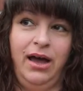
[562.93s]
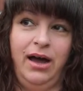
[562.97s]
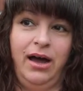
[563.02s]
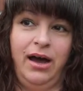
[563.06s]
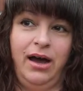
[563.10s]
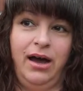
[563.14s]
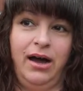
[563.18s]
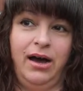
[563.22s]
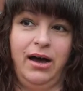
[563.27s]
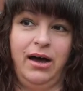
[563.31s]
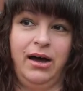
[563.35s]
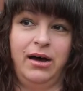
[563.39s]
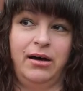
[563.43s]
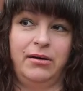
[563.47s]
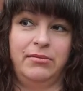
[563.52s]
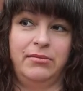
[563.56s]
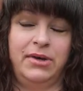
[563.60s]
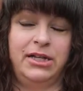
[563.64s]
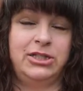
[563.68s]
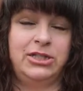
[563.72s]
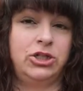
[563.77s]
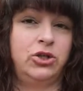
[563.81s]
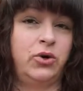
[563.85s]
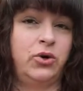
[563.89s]

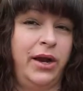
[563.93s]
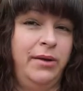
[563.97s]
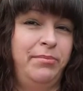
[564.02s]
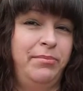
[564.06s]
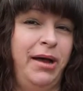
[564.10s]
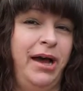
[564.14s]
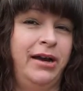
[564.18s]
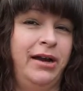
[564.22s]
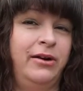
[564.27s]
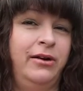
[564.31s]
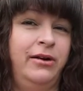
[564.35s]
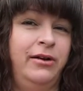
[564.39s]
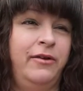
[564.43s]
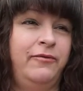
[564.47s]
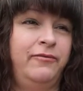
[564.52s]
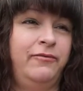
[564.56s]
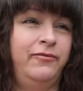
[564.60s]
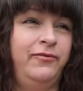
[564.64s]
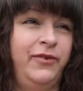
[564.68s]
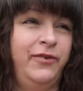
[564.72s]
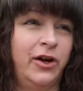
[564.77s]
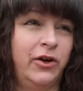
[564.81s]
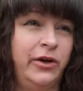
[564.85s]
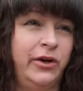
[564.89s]
It's a great pattern,
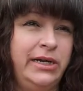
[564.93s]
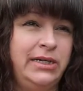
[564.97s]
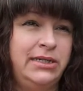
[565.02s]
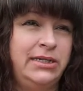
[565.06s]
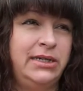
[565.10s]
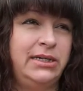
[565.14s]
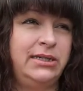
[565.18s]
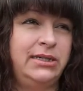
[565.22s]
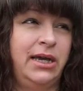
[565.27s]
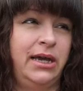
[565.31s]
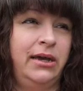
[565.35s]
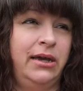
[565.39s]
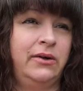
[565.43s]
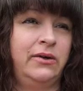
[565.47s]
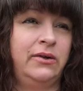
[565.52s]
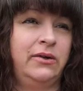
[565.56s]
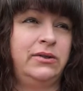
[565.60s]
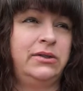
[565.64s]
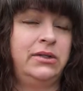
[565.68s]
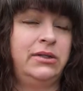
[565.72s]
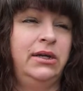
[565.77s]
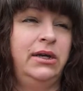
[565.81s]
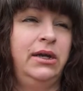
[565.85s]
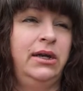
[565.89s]
very
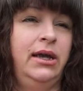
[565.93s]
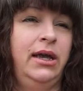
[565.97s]
detailed,